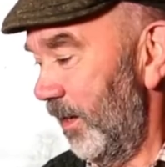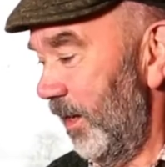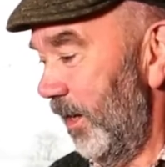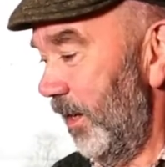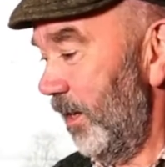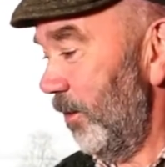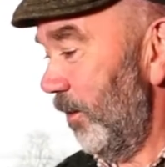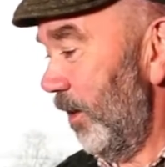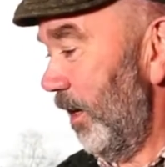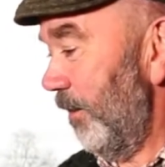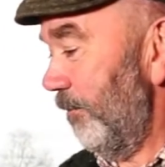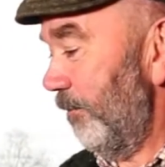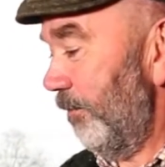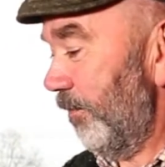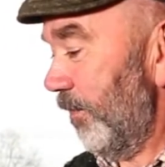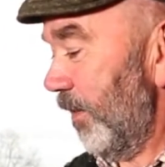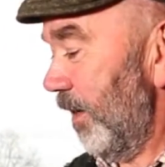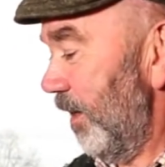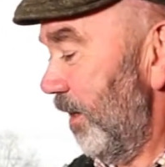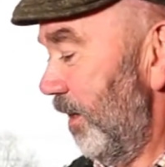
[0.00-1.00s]
Anyway,
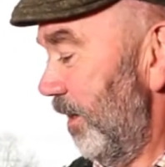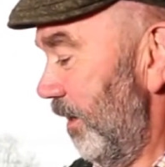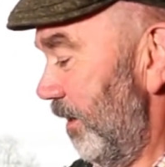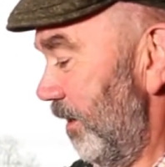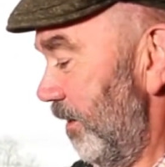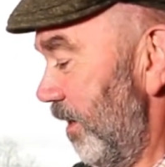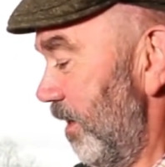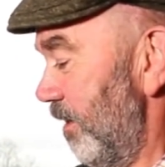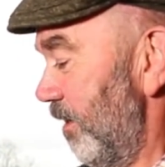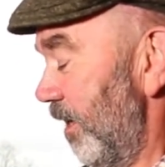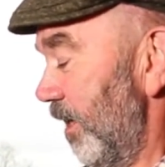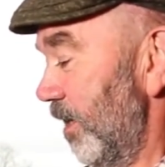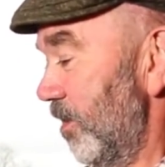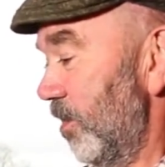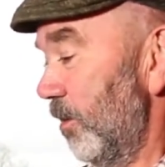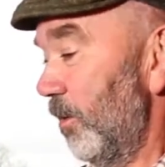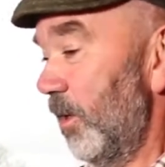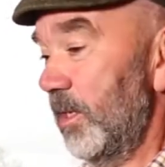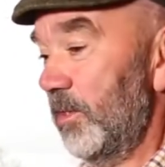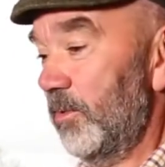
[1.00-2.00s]
then the next
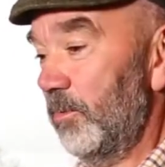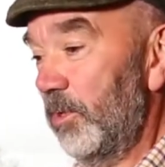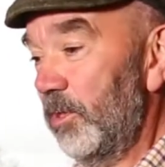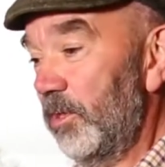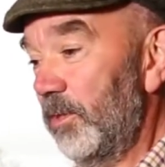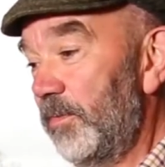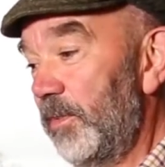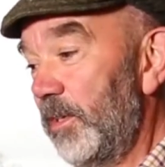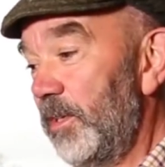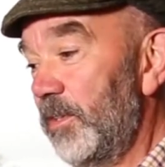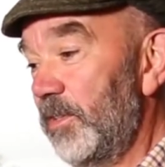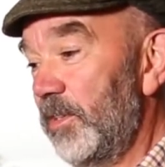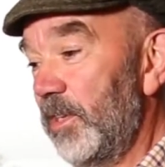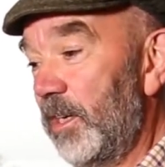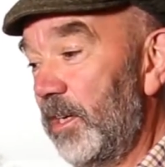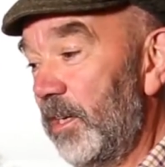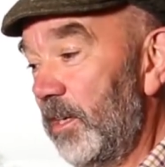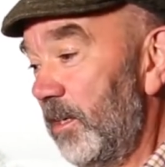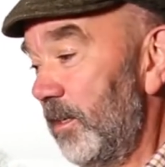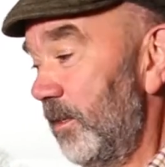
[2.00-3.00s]
thing was one of their friends
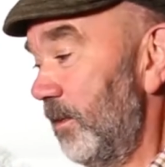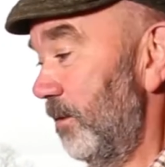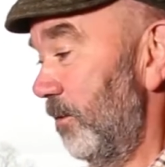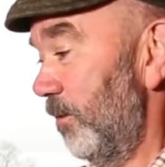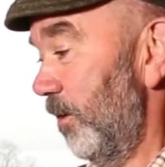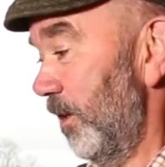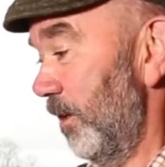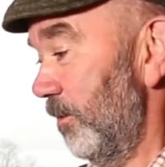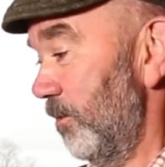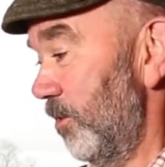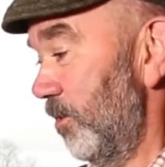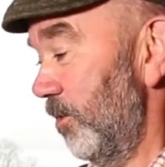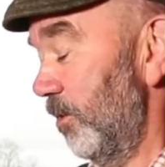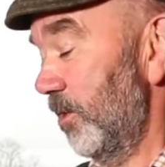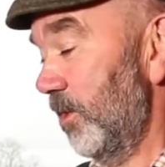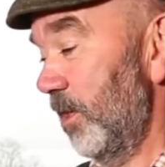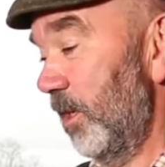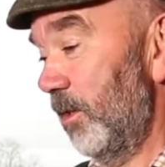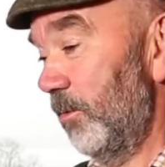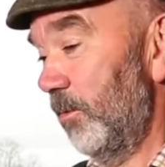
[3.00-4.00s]
saw what I was doing,
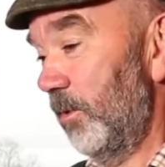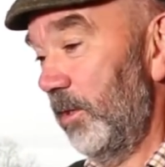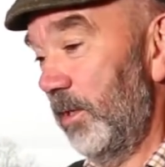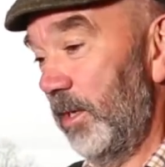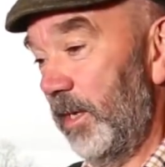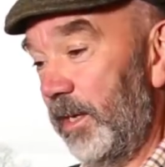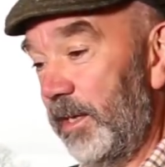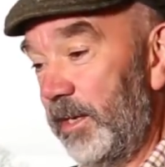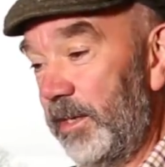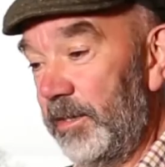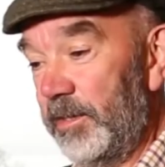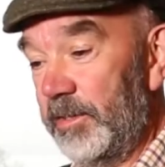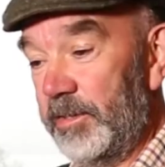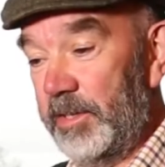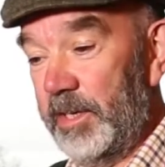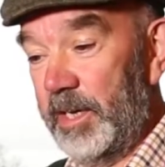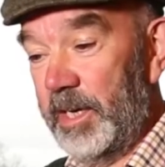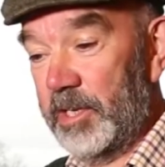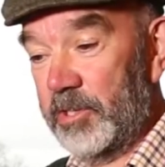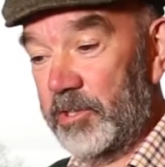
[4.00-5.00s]
saw one, and
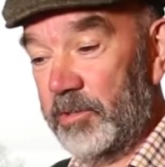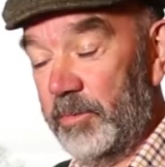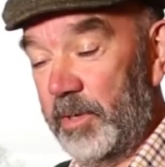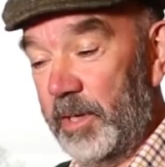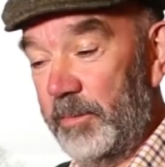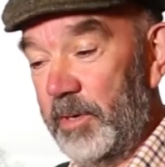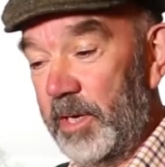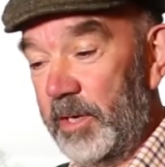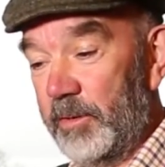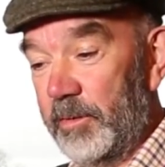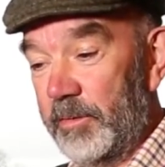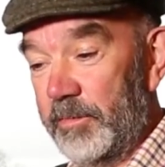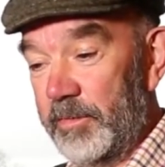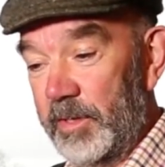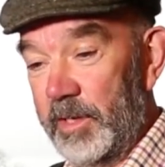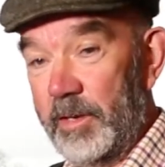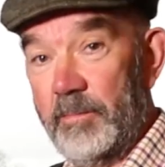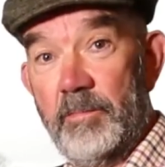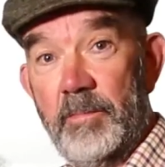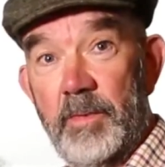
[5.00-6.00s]
they asked would I make one
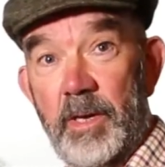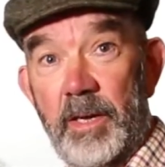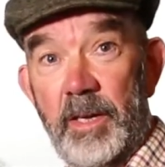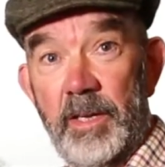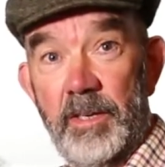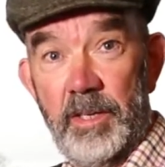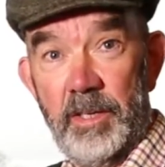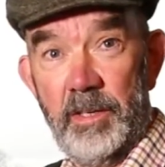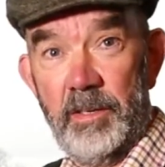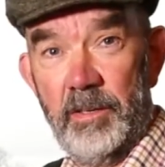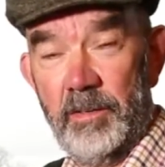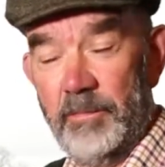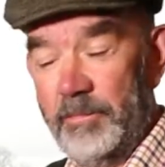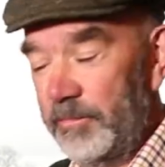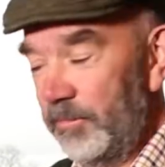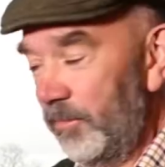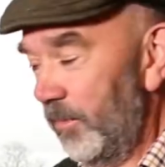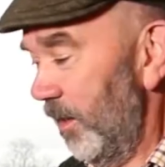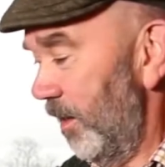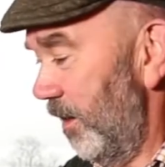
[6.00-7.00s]
for them, and I did.
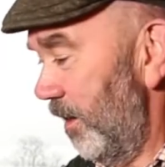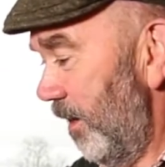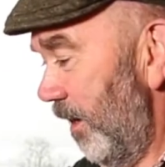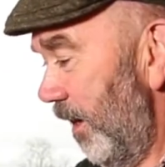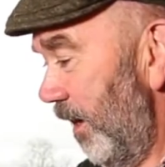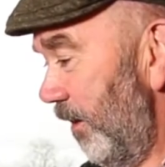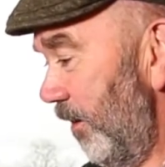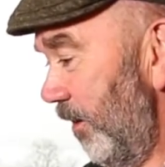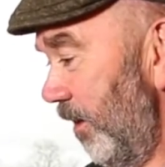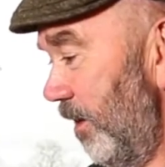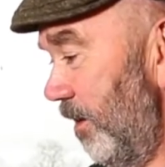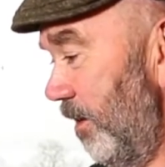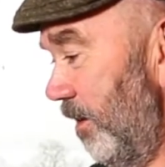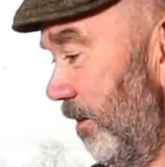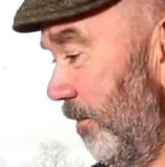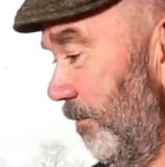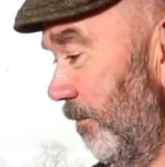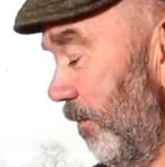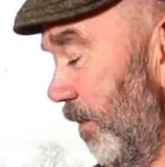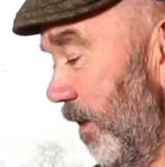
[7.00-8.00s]
And
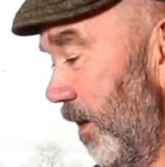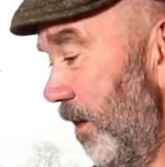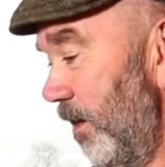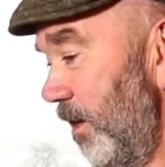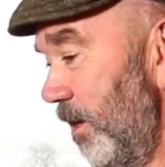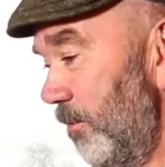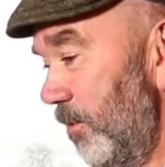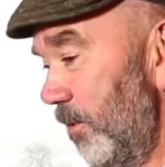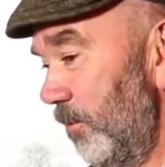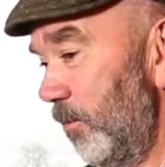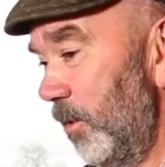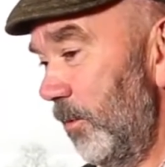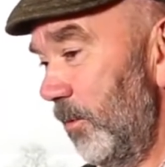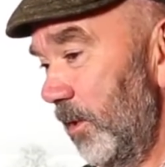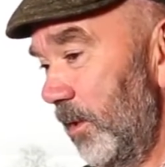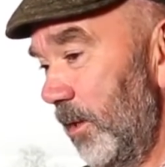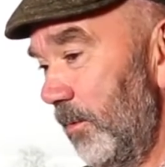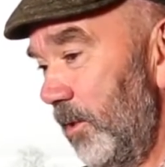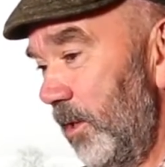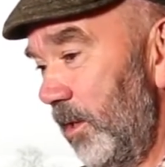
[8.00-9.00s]
then a neighbouring
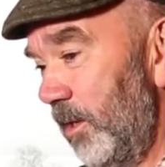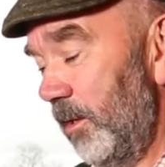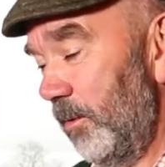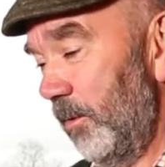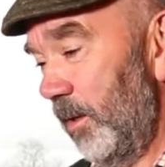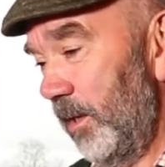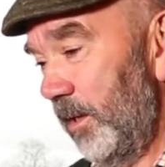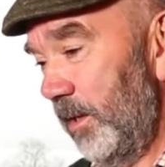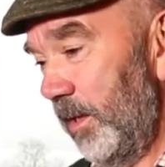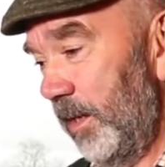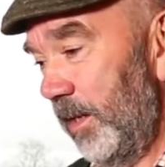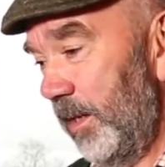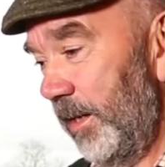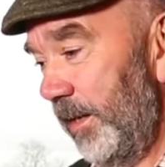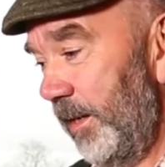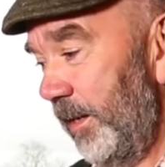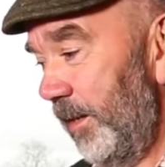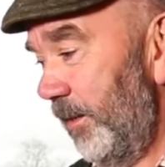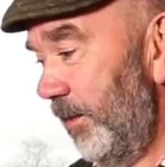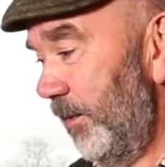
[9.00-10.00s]
woman came in here one day
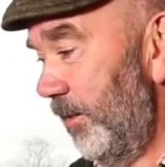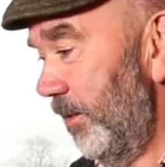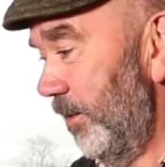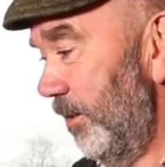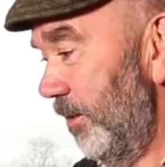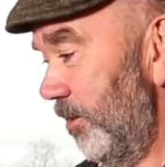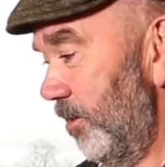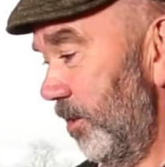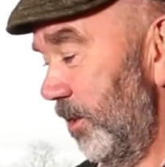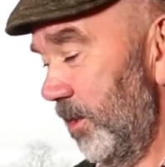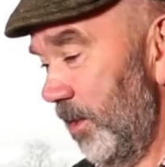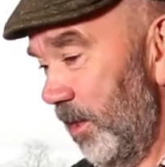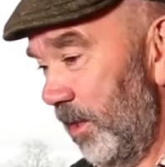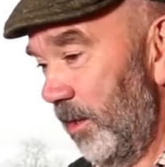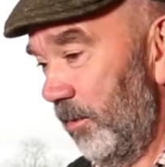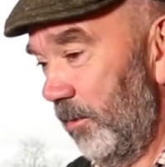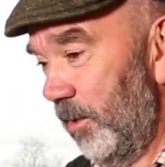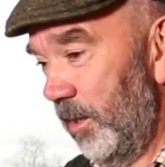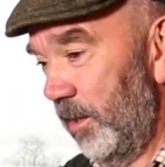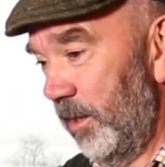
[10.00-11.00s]
and she
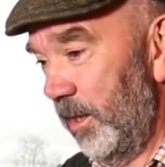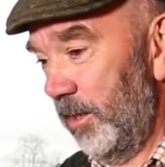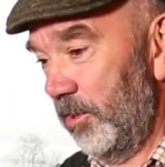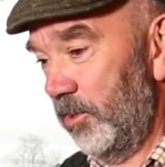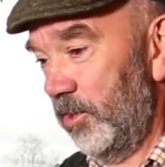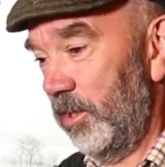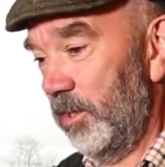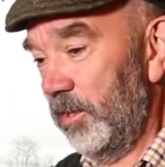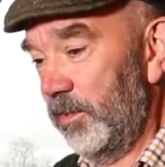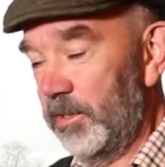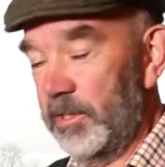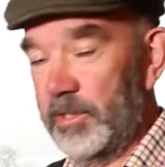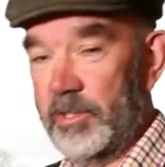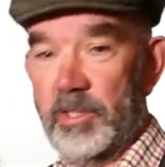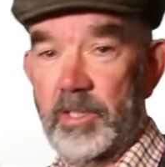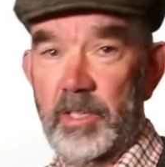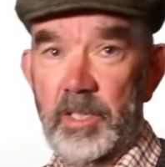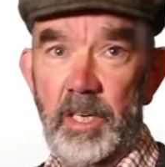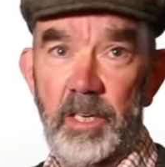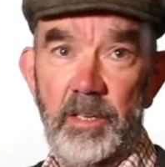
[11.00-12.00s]
saw one and she
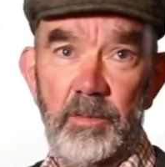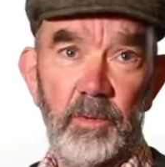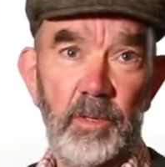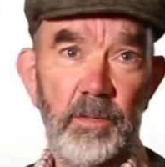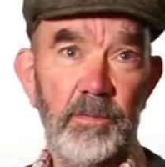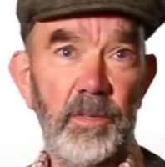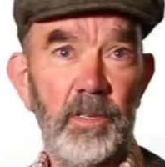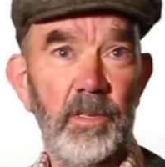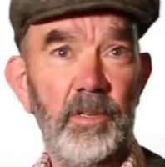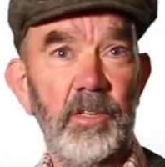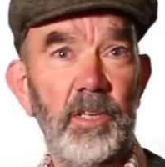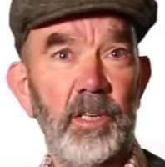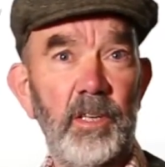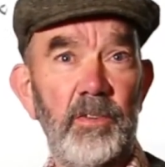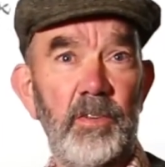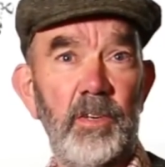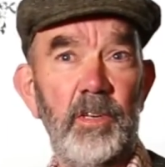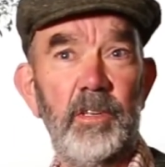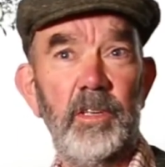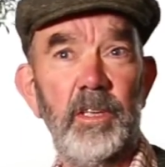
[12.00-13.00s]
insisted on getting one for her
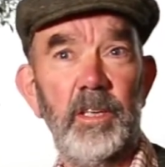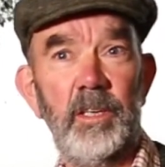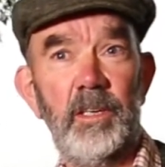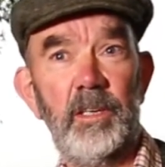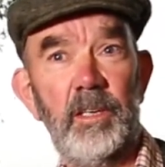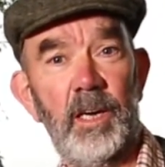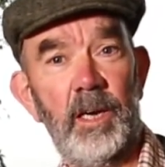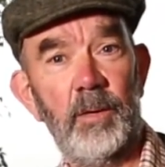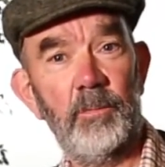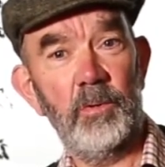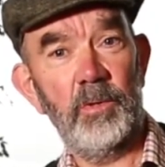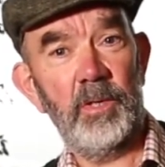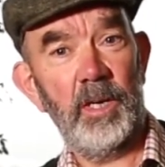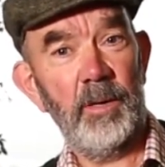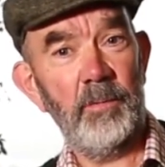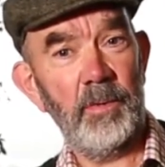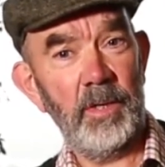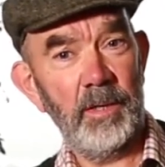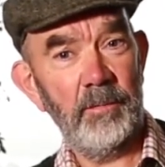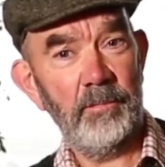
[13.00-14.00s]
daughter in Abu
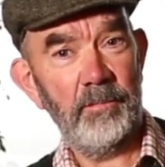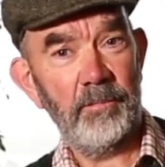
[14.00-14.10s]
Dhabi.